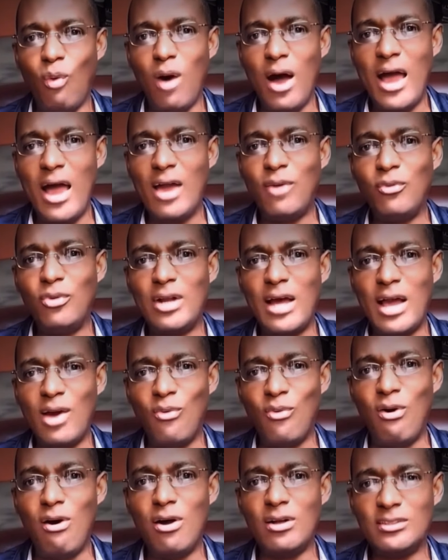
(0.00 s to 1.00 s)
Why would
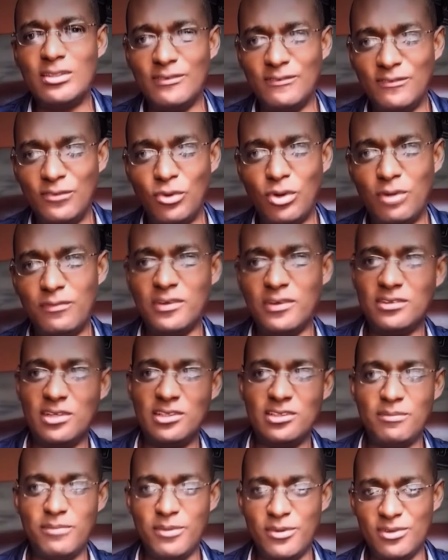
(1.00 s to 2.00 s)
I want to vote for
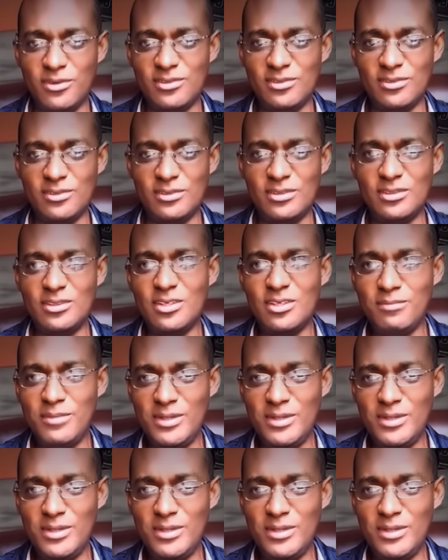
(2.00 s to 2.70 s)
such a person?